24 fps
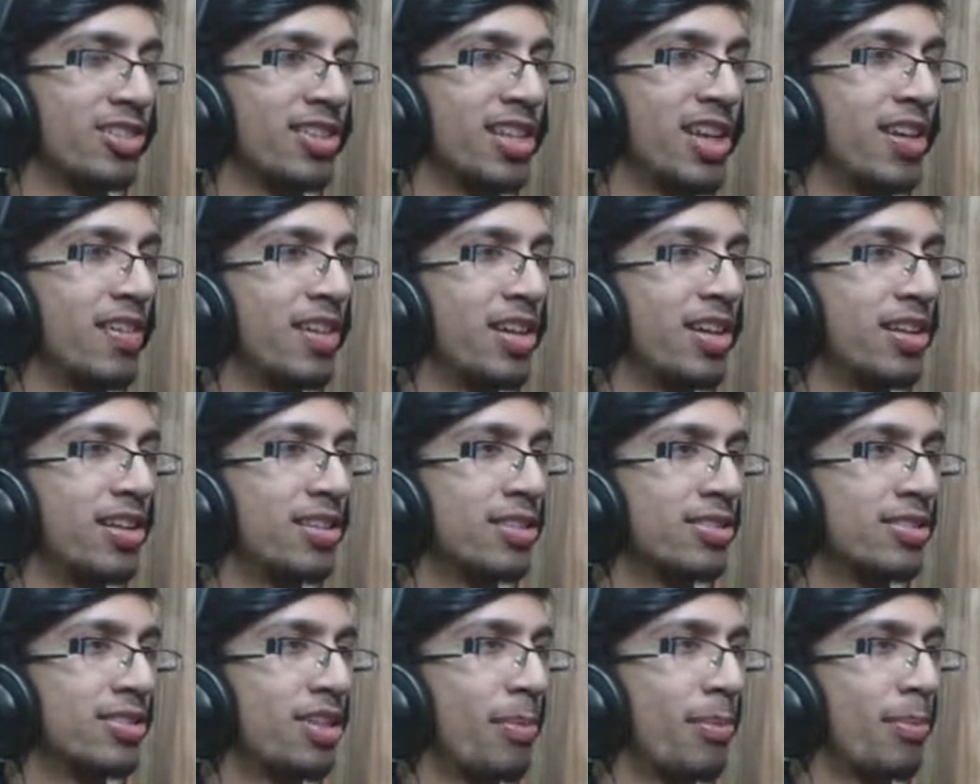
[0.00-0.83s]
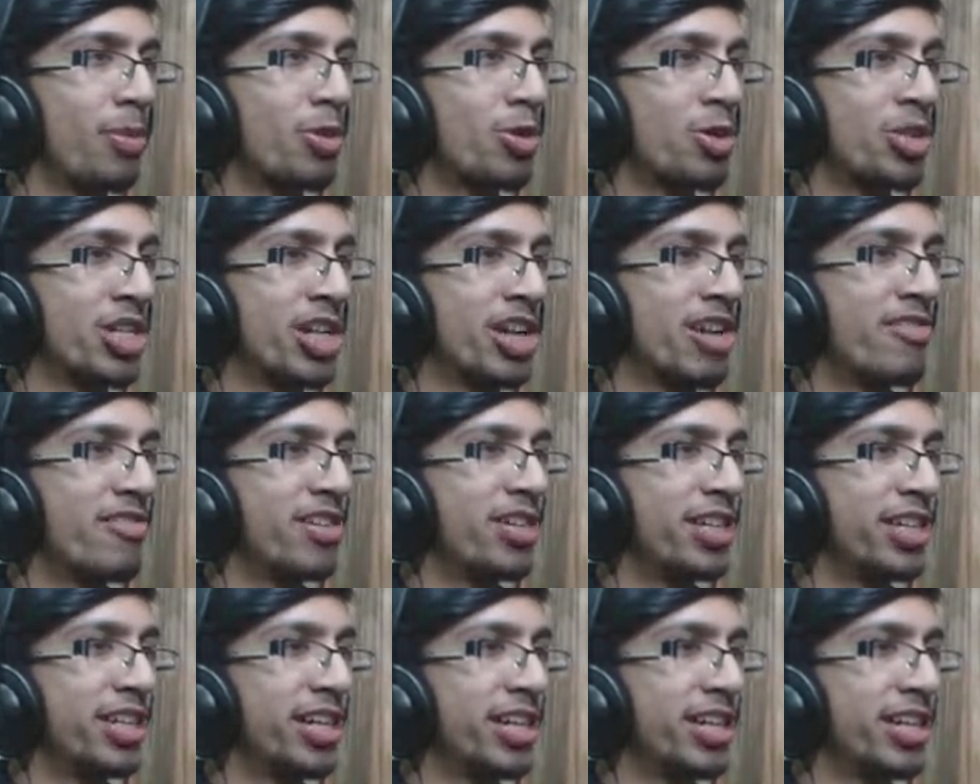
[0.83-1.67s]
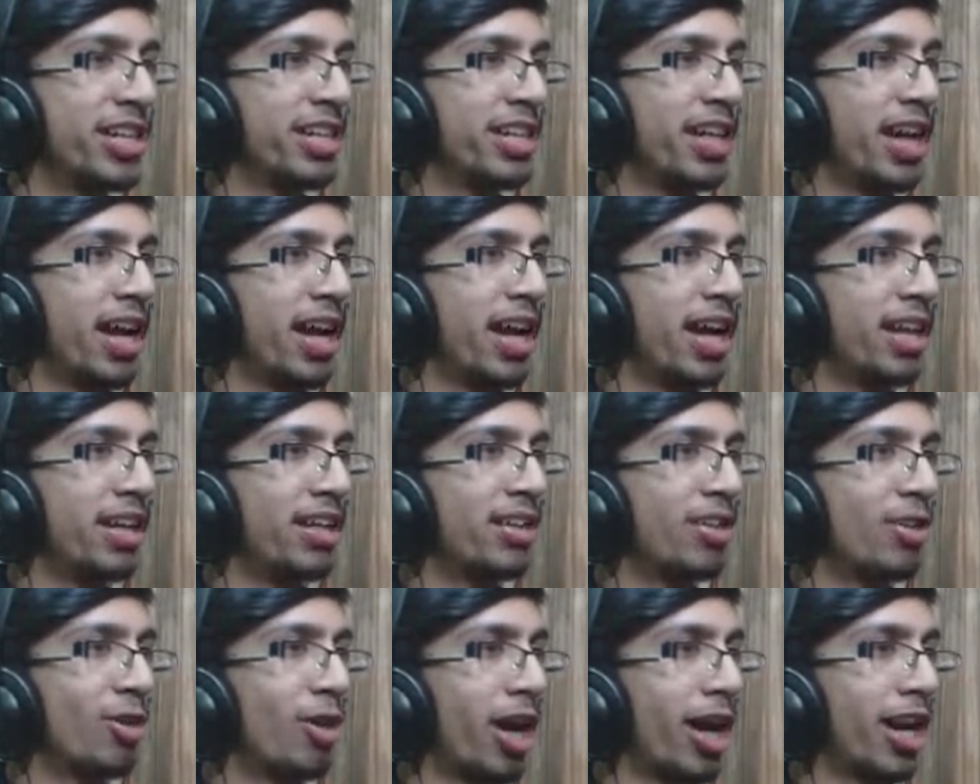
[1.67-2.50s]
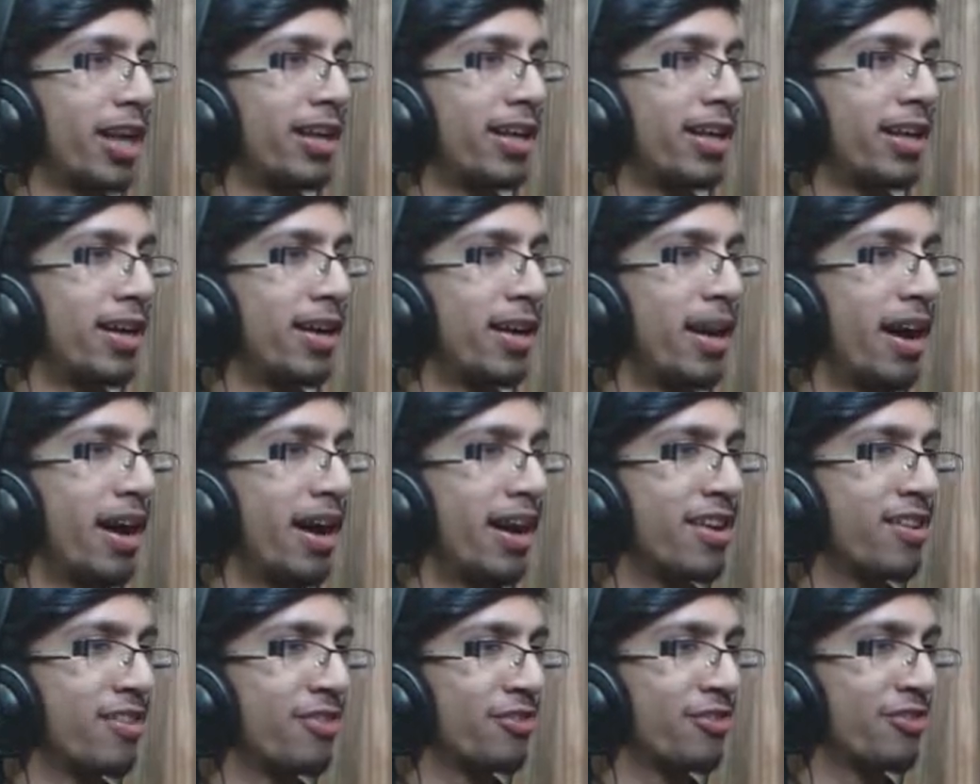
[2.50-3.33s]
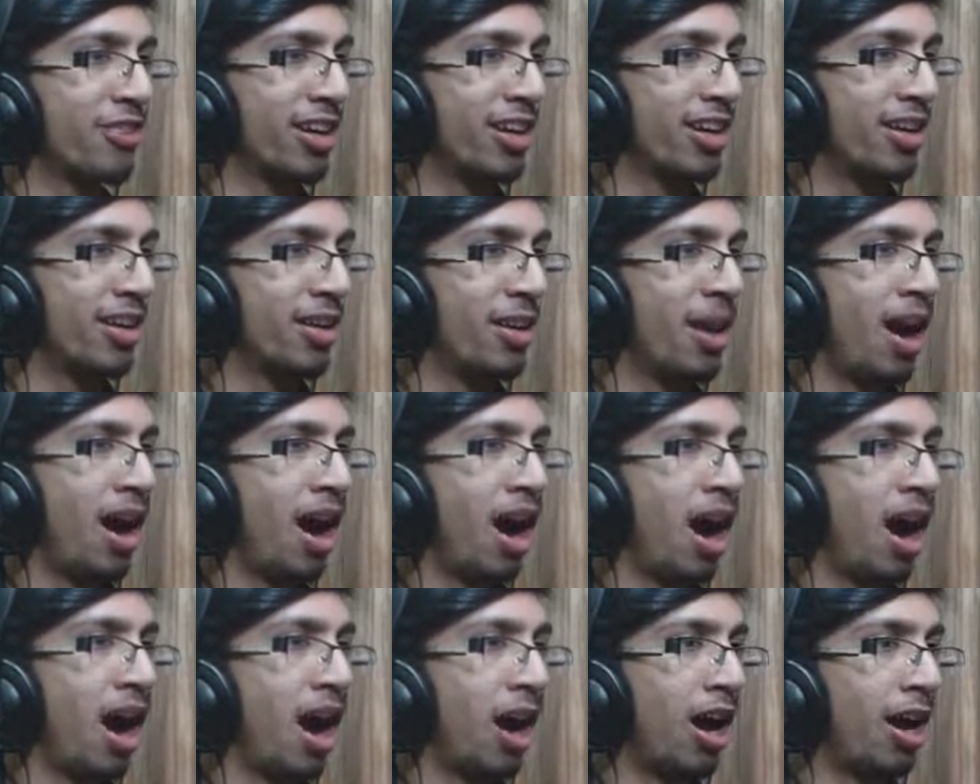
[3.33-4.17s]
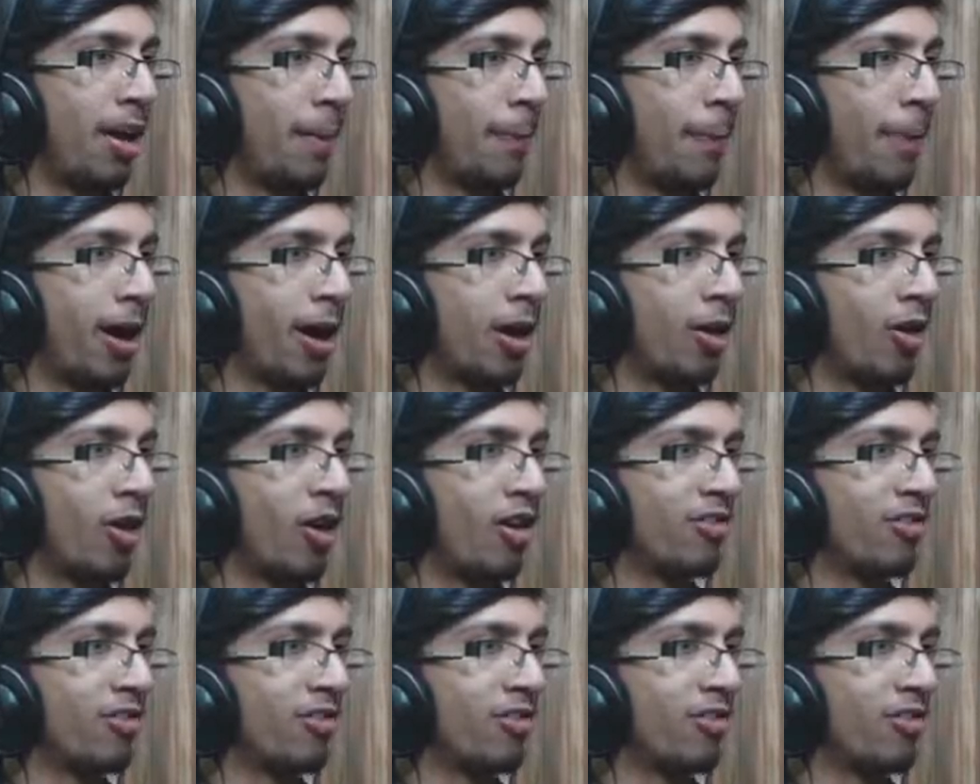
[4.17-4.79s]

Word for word: this level is the most irritating and kinda unfun hard part